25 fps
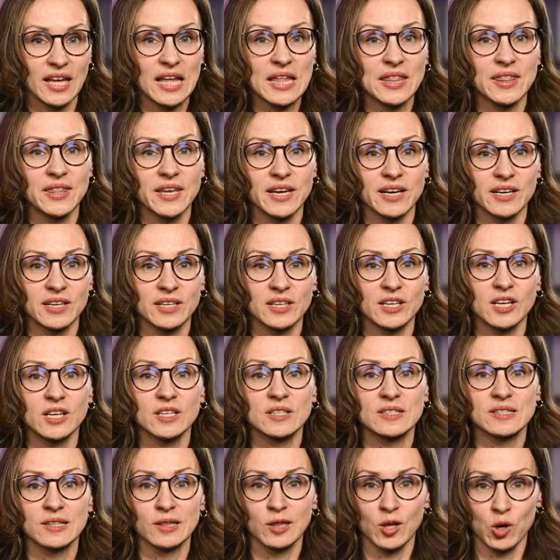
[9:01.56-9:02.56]
They are
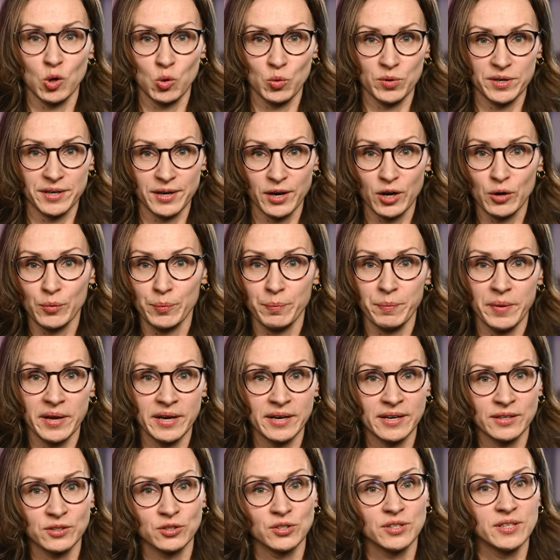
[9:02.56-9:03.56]
slower
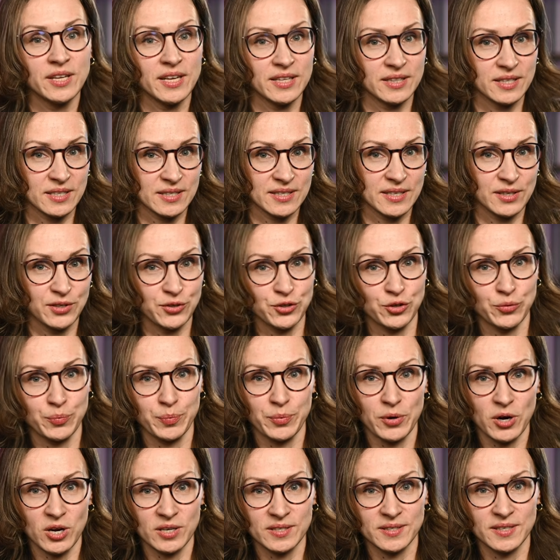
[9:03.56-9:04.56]
compared to data center
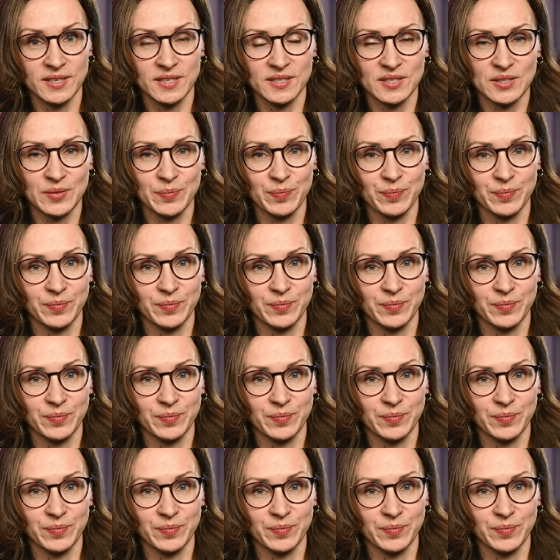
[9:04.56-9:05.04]
proxies.